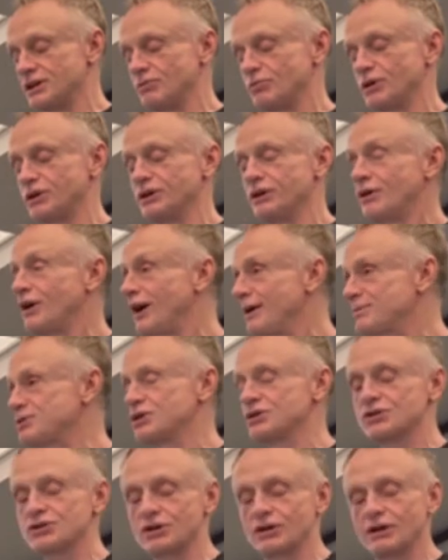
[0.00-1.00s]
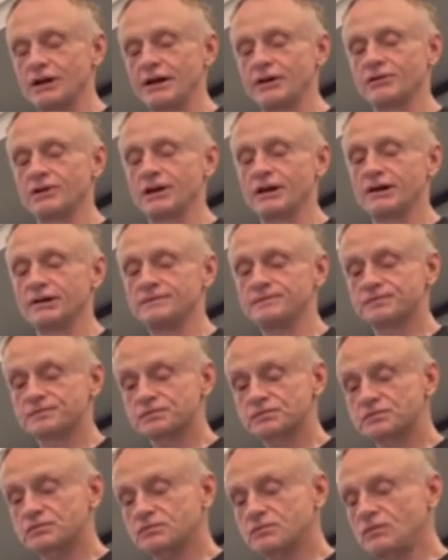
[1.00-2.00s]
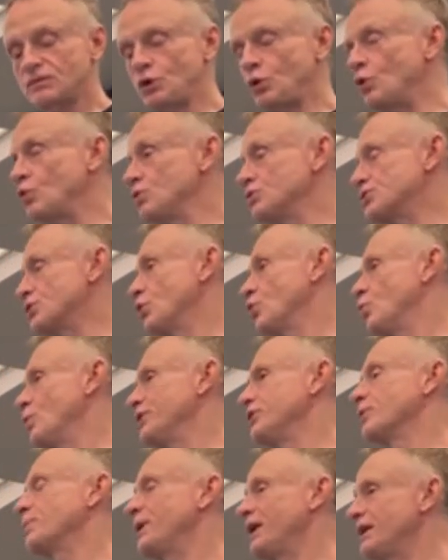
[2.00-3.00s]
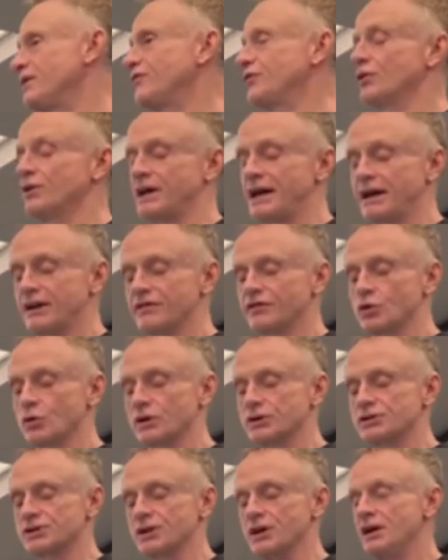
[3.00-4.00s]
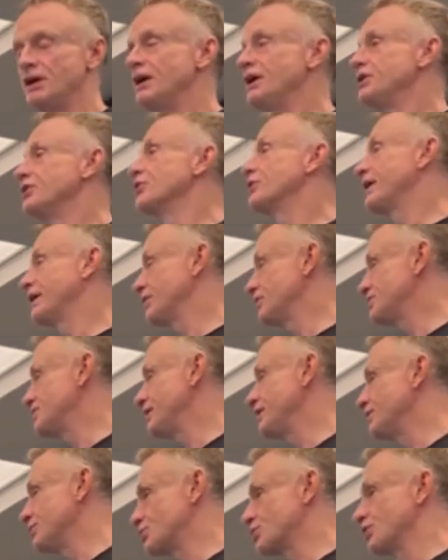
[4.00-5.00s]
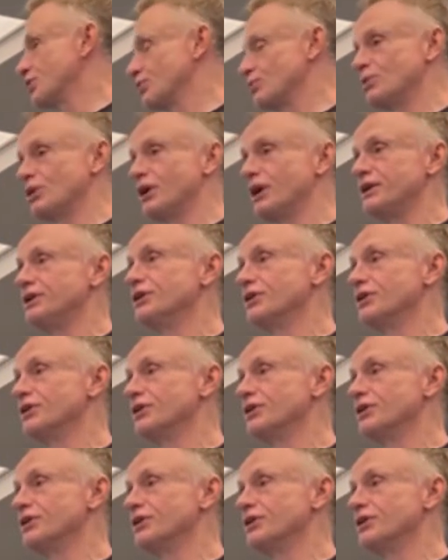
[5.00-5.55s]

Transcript: what your options are out there. So when you're paying for an ad, of course, you're guaranteed it's going to run.